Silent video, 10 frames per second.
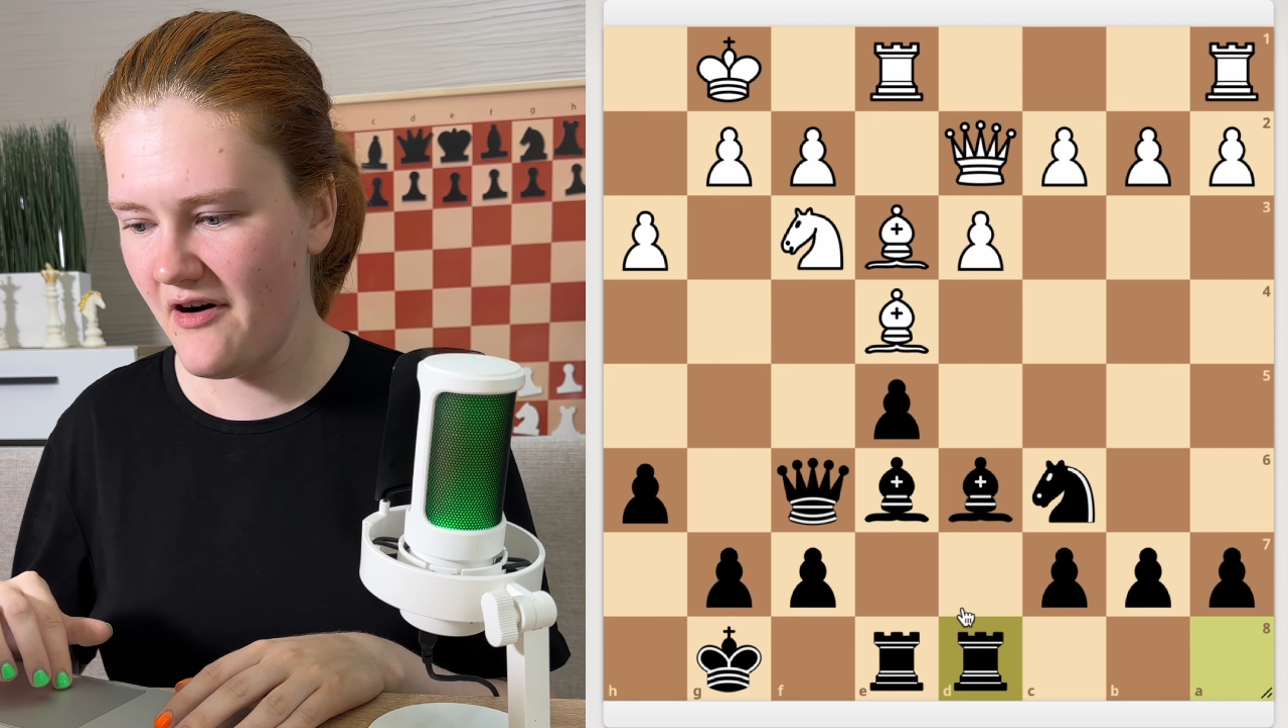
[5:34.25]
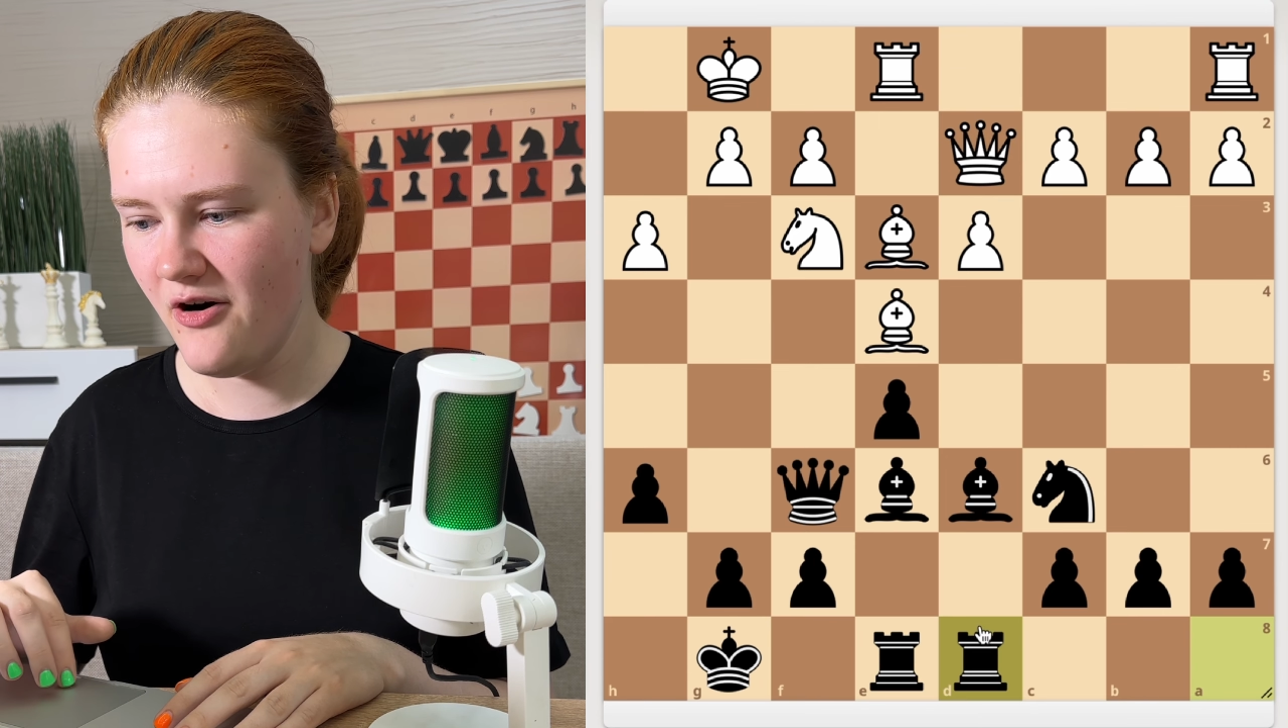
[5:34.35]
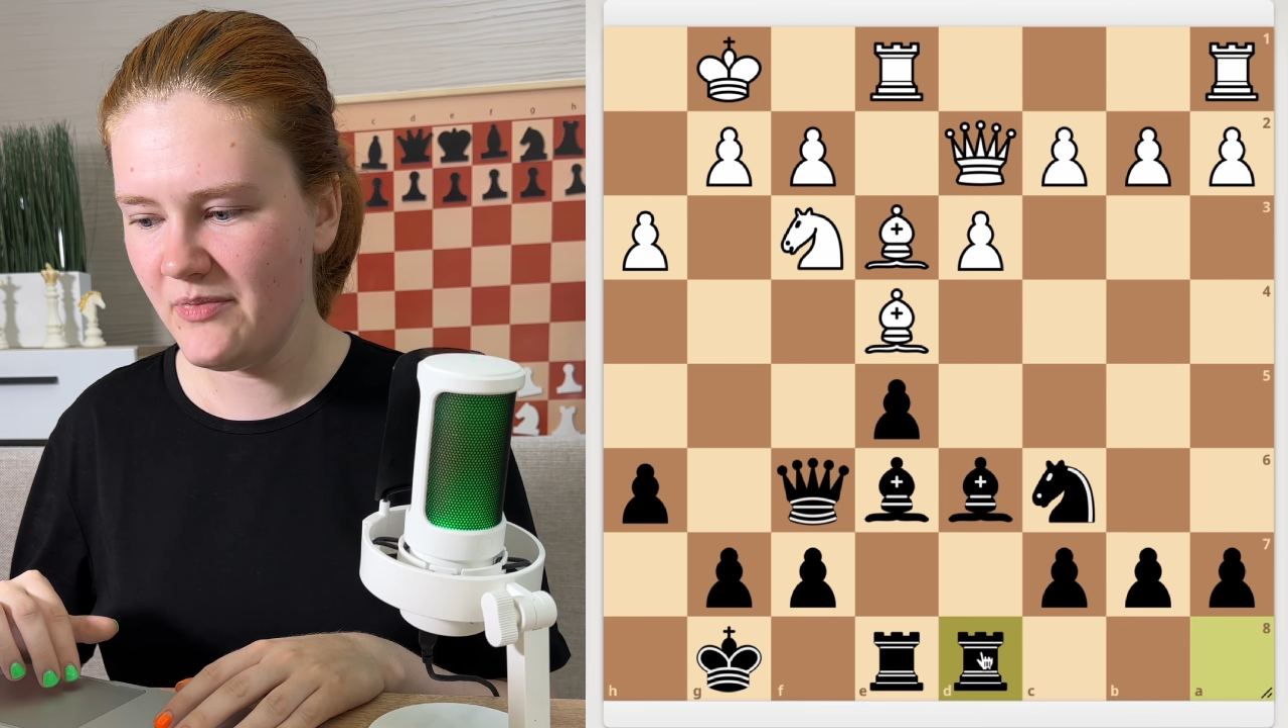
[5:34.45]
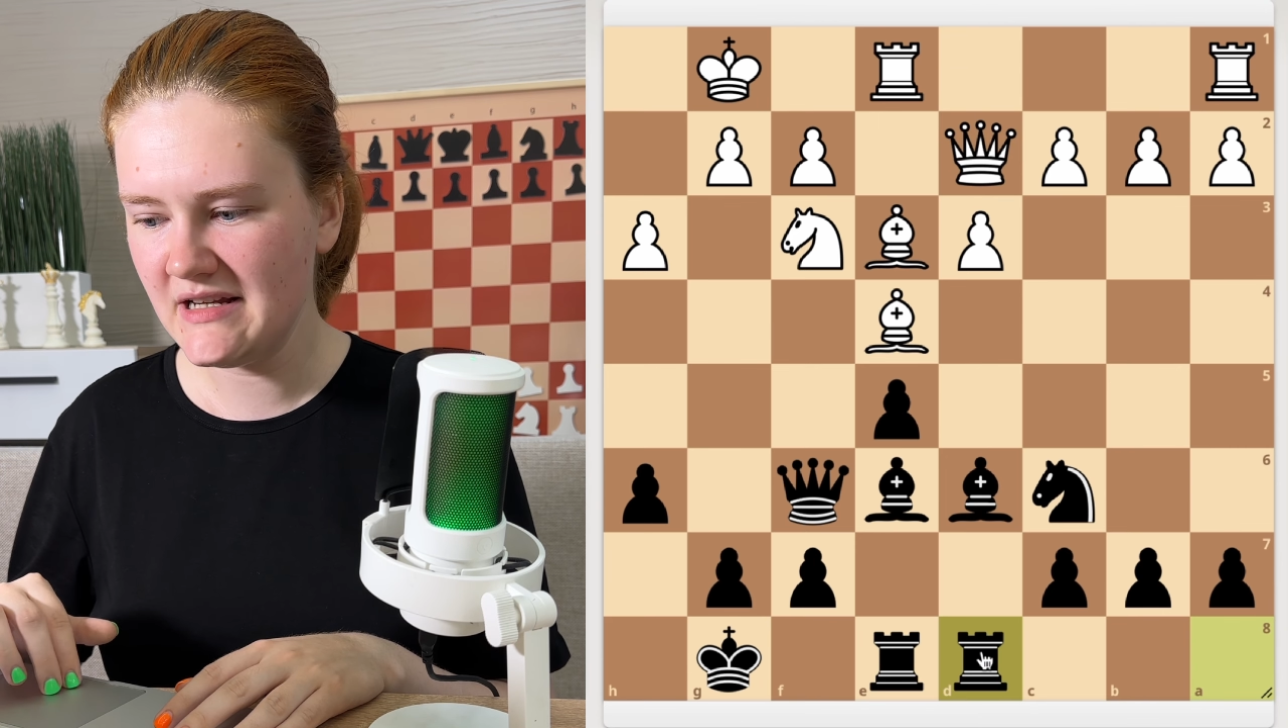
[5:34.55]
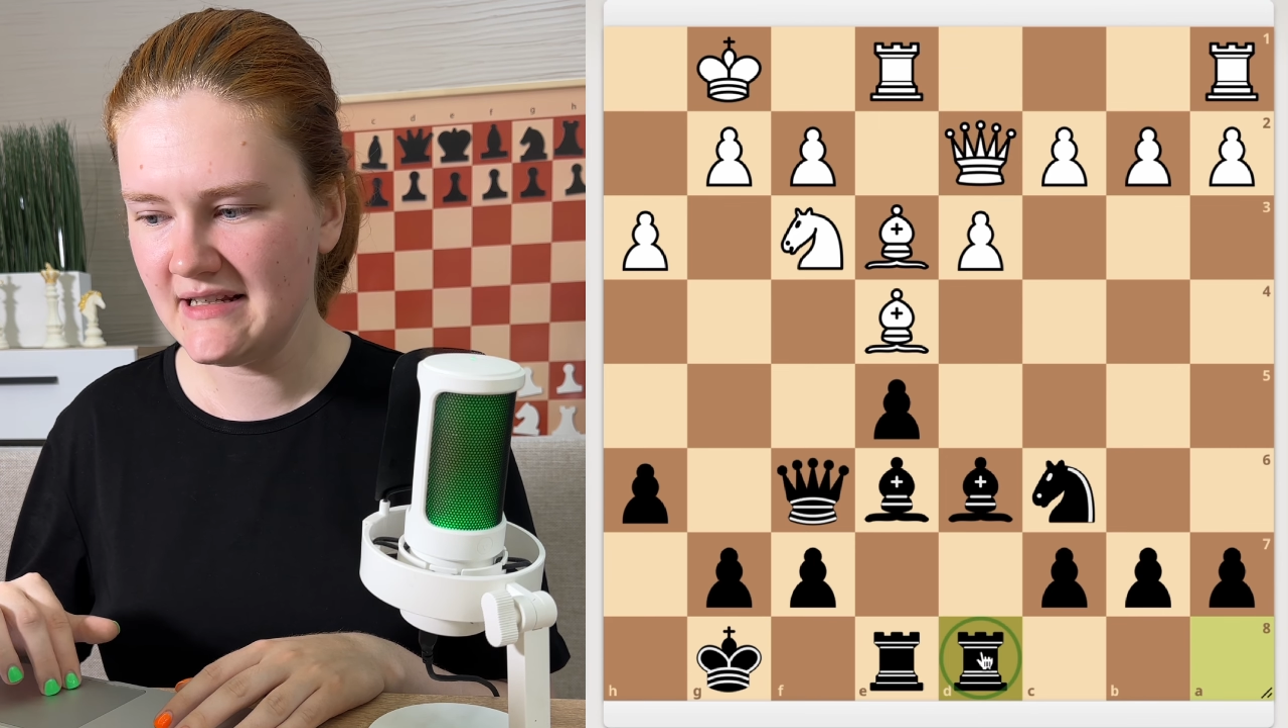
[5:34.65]

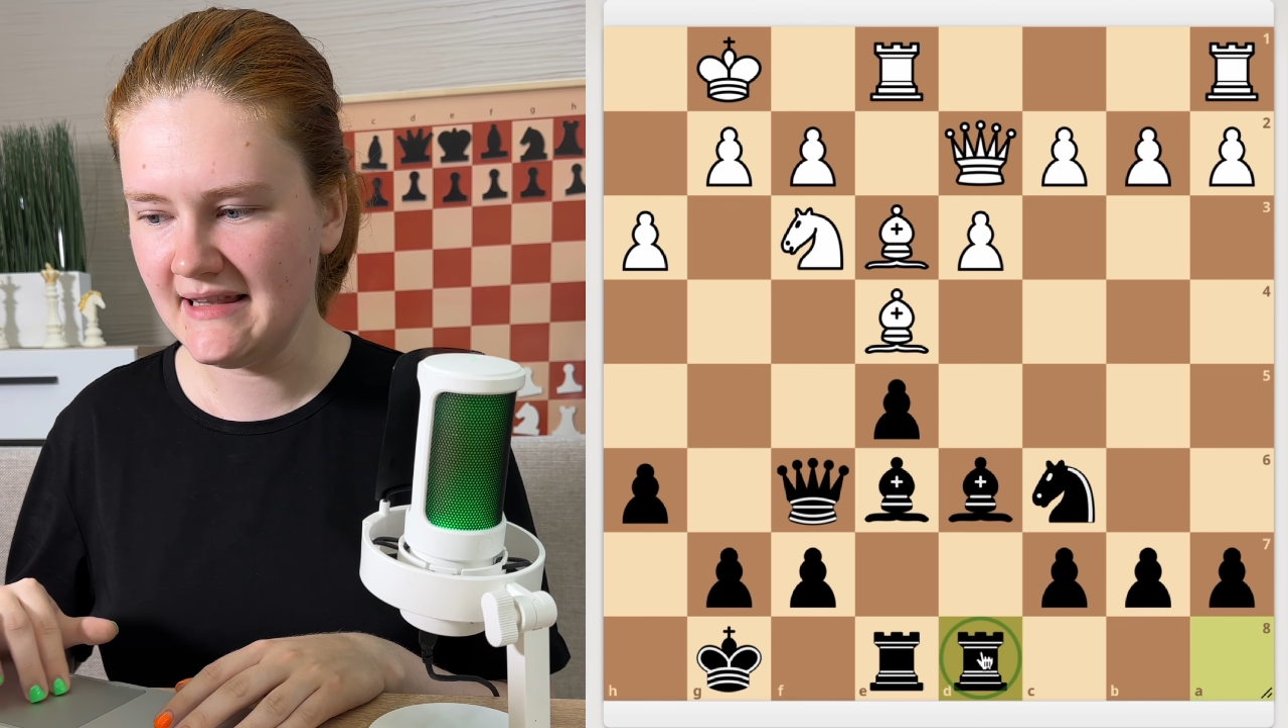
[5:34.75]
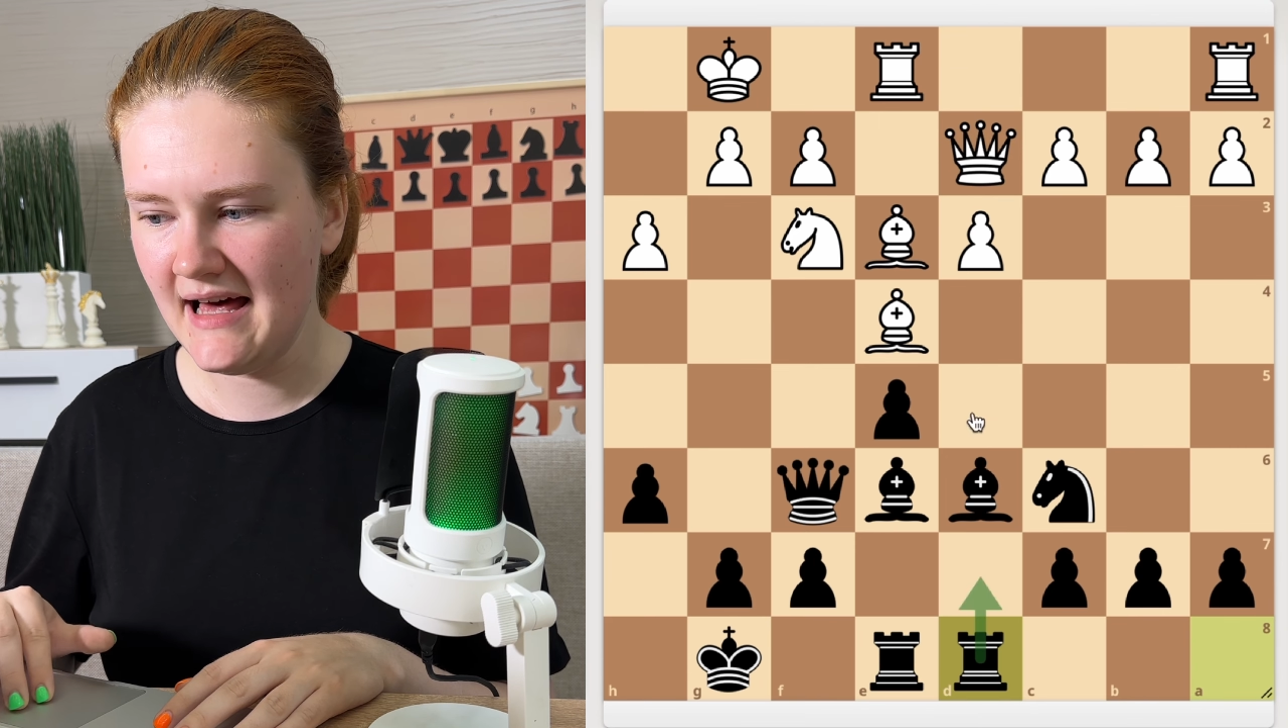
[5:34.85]
opened